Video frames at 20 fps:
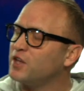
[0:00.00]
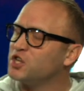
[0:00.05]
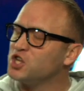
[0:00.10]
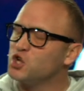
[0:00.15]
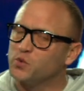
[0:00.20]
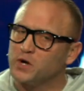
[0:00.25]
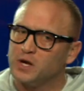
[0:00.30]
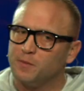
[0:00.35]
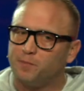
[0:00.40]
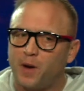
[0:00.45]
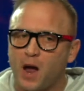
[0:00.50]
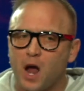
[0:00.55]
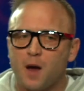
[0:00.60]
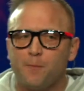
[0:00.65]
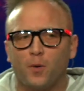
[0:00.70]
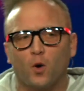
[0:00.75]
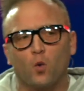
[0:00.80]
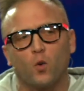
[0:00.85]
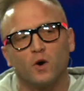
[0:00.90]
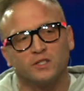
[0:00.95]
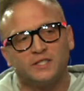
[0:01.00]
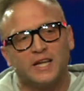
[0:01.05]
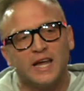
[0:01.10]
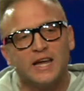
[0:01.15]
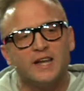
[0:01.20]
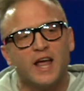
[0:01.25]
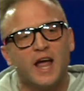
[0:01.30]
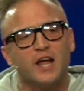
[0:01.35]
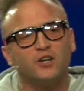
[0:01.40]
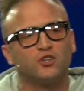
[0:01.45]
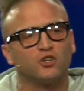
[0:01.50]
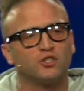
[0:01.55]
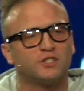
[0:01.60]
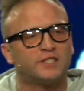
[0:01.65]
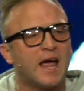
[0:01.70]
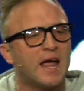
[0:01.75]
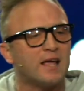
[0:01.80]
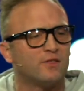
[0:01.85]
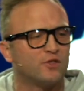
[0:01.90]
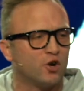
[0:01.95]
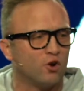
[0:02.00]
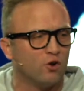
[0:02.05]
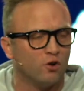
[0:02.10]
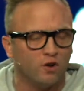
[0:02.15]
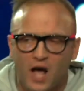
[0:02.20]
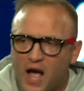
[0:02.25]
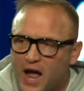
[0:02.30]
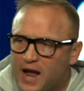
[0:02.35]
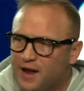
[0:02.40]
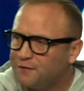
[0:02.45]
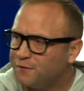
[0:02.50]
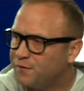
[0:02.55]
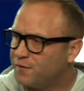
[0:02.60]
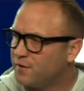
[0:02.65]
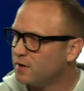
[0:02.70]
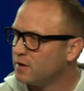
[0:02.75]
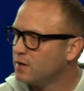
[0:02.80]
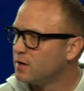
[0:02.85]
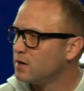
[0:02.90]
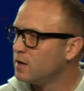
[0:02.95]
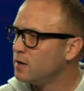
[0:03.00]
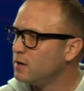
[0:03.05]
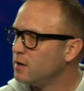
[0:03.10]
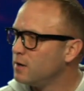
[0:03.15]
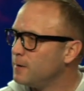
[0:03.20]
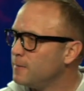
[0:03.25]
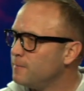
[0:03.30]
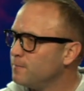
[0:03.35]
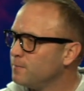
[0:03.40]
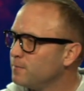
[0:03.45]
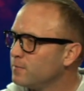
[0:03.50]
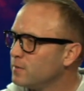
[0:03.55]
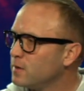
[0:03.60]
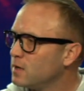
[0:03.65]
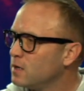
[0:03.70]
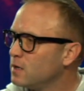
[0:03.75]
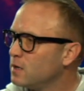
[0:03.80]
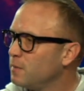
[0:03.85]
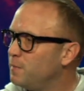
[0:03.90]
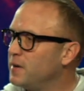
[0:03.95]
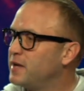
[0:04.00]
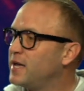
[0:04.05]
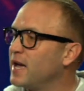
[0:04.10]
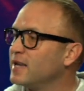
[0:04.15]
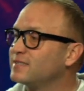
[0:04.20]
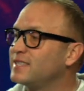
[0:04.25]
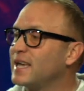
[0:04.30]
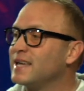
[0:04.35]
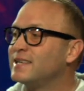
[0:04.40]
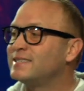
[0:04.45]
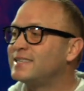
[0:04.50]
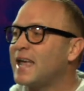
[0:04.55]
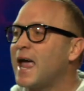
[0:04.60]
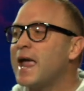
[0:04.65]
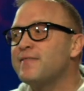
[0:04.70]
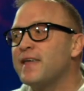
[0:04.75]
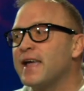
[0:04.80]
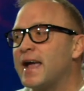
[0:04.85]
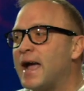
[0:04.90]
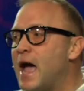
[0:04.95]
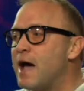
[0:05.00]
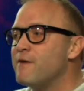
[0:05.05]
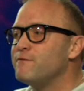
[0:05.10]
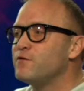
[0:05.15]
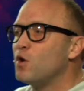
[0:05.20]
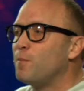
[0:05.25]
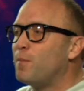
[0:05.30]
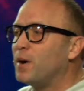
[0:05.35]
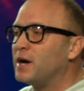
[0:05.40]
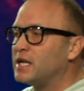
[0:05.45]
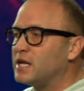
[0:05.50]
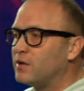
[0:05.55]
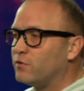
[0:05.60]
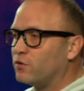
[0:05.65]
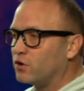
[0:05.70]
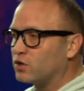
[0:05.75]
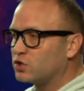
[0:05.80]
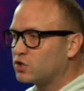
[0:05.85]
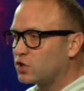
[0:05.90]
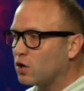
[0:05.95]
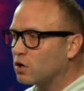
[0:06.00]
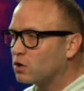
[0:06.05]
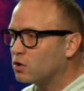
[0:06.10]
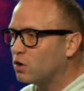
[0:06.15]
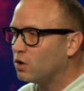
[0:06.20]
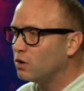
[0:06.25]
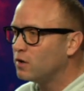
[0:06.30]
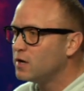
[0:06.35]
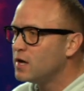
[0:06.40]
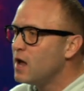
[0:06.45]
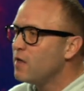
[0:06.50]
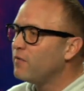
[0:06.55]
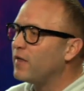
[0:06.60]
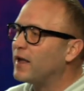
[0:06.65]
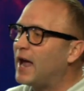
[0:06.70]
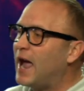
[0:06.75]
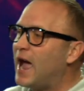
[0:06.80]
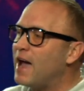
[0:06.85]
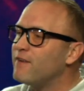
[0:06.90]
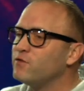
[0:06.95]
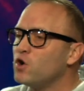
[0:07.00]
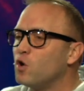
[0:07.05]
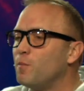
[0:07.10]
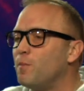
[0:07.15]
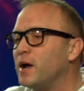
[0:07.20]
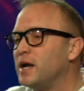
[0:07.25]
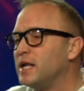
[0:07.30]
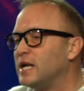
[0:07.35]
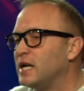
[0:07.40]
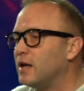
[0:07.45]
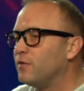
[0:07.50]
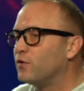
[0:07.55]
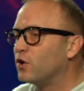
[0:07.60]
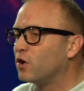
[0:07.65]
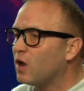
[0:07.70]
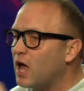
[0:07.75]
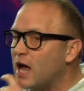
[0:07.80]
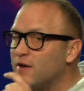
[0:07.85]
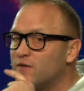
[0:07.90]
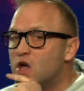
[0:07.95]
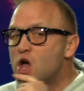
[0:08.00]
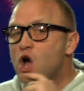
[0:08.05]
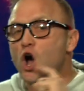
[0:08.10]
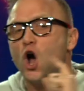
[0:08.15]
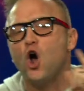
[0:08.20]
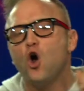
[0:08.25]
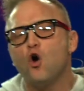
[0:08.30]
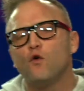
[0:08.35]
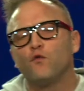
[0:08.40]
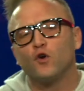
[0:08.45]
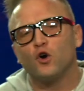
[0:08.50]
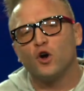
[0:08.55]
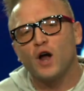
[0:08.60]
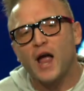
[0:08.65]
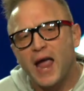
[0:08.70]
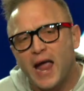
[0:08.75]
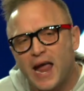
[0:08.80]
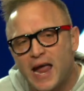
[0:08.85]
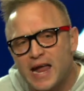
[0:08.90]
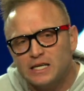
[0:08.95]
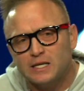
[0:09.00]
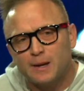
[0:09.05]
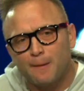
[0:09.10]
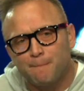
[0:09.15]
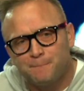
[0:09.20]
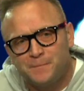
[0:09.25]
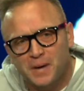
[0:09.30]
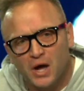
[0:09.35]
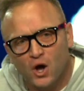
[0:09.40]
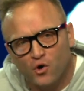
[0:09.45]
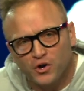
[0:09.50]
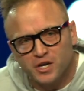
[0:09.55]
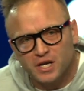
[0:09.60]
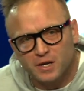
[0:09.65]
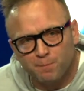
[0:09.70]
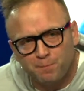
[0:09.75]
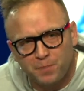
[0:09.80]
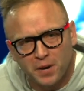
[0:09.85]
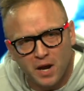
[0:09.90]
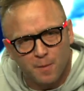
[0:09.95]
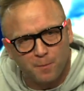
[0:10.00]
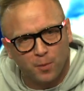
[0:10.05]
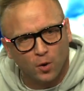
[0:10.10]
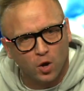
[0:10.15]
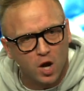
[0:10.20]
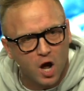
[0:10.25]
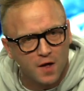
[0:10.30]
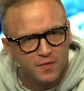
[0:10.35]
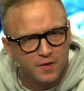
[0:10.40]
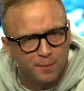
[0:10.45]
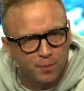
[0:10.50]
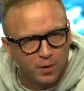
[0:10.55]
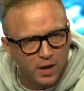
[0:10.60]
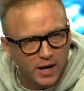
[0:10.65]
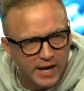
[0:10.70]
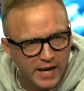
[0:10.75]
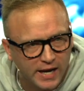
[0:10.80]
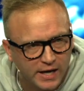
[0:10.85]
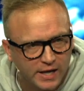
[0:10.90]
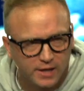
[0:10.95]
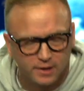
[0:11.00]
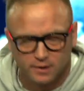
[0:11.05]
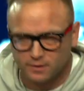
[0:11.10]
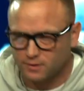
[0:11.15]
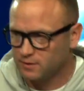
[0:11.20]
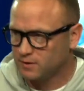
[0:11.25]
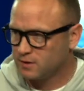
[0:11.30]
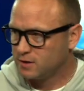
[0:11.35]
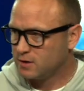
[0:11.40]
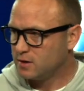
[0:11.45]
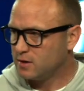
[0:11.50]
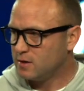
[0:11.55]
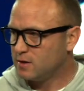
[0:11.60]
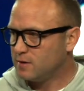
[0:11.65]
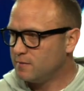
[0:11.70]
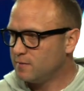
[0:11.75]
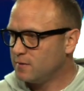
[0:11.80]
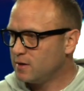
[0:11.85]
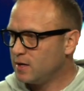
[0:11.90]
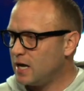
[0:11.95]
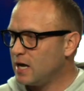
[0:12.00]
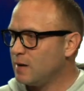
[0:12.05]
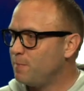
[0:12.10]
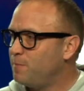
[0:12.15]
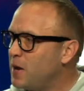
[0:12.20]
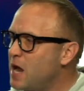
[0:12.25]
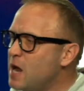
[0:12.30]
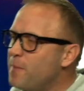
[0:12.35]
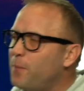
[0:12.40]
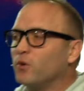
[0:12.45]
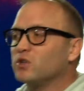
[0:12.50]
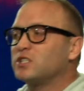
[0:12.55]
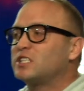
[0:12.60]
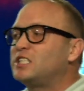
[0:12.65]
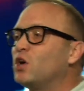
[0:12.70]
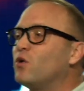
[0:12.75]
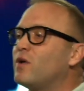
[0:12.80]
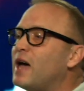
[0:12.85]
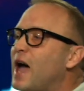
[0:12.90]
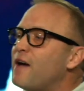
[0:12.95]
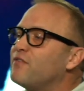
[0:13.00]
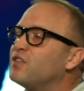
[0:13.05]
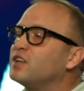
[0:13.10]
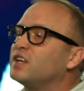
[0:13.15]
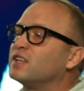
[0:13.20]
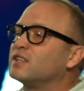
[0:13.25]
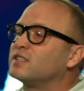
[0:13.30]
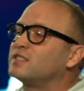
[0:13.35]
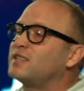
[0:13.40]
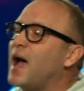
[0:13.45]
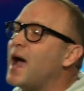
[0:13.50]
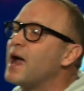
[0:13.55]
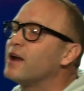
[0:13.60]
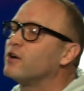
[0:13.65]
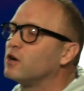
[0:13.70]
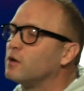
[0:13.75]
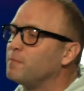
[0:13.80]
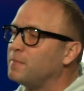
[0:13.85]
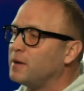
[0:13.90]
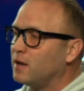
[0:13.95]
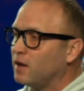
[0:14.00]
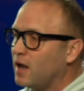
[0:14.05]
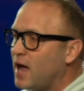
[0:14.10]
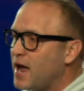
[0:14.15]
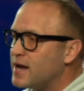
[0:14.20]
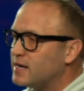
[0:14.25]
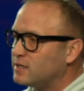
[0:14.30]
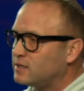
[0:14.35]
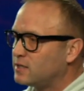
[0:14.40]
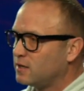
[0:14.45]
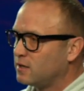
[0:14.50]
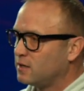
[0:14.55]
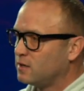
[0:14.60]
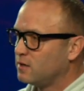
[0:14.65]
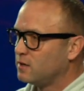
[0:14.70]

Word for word: that you read paper where teenagers take their life, because they say they have nobody in their circle, they have nobody in their life. Over eight billion people on the planet, and people still have the desire to be liked,